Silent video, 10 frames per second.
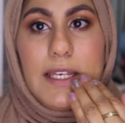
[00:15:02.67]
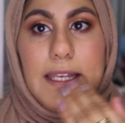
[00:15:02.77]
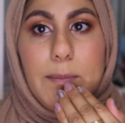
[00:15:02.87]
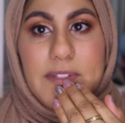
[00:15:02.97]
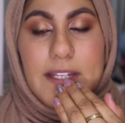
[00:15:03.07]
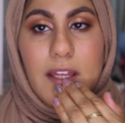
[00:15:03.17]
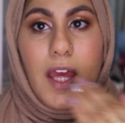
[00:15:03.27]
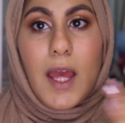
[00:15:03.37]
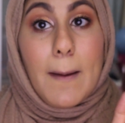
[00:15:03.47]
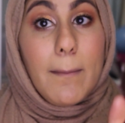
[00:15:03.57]
lipstick,
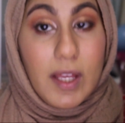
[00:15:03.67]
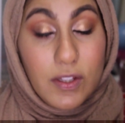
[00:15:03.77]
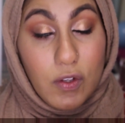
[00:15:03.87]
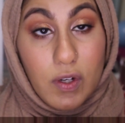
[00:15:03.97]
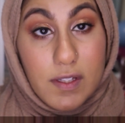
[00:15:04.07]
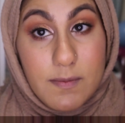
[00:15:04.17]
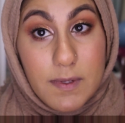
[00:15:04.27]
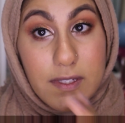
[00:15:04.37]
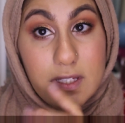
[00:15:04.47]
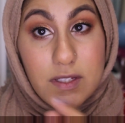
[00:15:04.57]
but it's
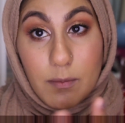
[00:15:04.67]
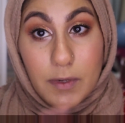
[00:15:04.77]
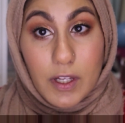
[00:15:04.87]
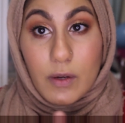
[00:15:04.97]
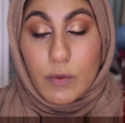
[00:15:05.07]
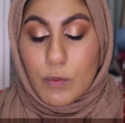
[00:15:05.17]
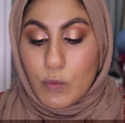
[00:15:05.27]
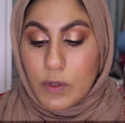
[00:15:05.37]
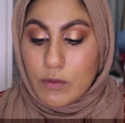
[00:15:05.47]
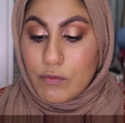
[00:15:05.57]
Christmas, so I'm gonna go
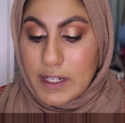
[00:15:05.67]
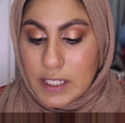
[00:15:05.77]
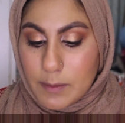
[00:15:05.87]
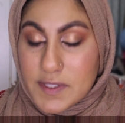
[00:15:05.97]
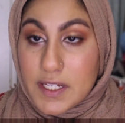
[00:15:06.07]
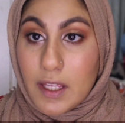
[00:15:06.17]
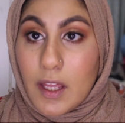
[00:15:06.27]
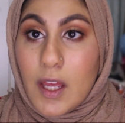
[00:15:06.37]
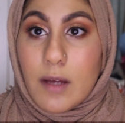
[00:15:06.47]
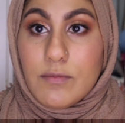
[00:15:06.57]
with a red lipstick.
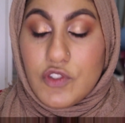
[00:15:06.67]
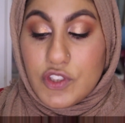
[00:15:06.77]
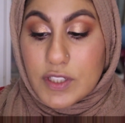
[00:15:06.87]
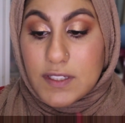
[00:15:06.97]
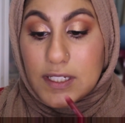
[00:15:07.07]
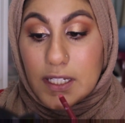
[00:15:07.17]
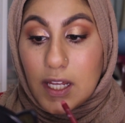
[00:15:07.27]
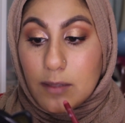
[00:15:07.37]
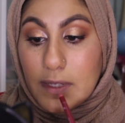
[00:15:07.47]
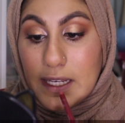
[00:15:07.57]
I'm just gonna
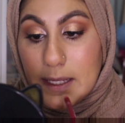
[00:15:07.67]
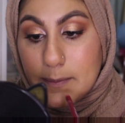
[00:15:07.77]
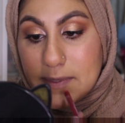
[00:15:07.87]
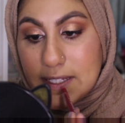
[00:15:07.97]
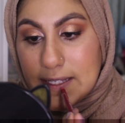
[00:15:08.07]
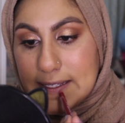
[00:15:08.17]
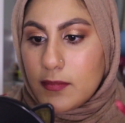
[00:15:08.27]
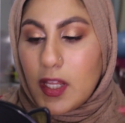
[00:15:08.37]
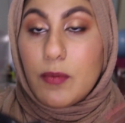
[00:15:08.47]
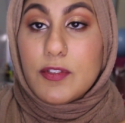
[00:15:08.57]
line my lips.
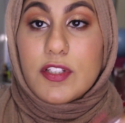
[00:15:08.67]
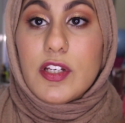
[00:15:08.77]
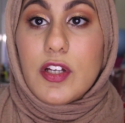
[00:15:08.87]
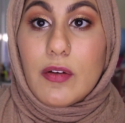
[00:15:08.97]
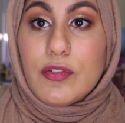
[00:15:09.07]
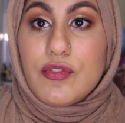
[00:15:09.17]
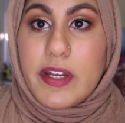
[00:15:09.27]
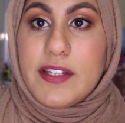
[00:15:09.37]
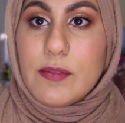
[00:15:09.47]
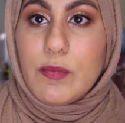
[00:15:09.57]
I was gonna go
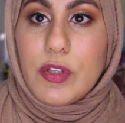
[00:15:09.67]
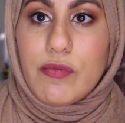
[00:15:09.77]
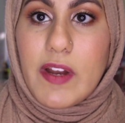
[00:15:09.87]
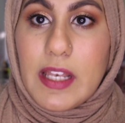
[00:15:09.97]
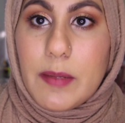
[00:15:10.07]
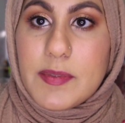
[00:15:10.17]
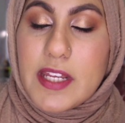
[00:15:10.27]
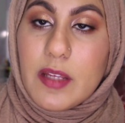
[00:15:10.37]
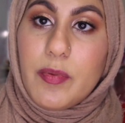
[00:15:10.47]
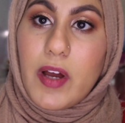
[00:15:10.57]
straight in with the red
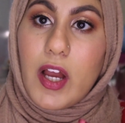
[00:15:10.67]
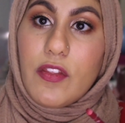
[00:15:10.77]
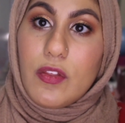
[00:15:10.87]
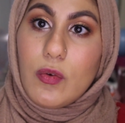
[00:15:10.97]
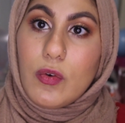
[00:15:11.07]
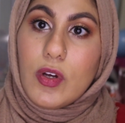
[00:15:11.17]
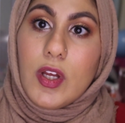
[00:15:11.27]
lipstick, but I thought